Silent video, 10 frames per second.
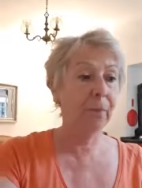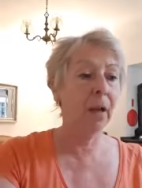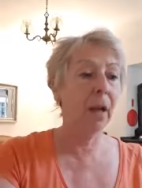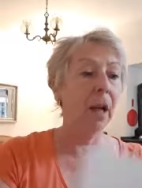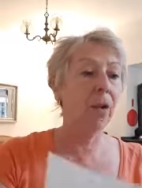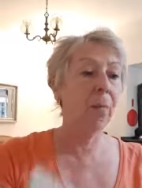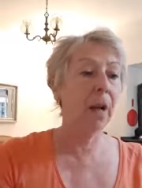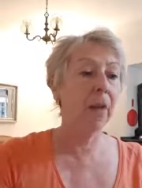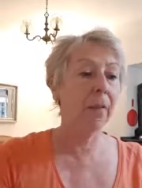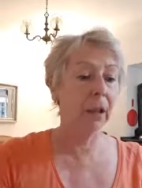Now, I hope I
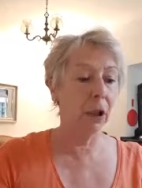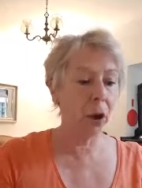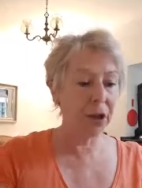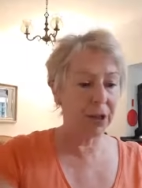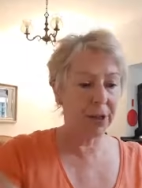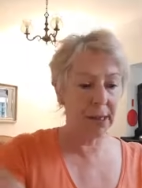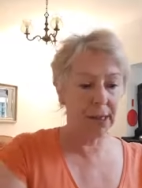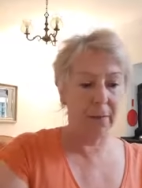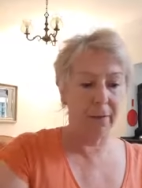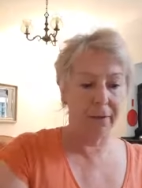haven't lost
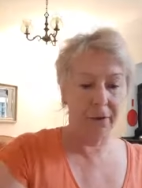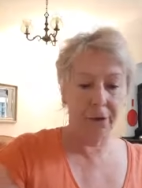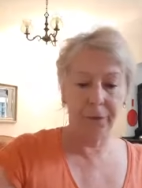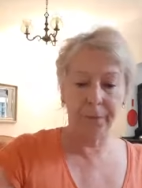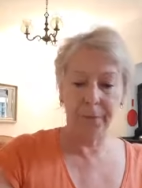some of you.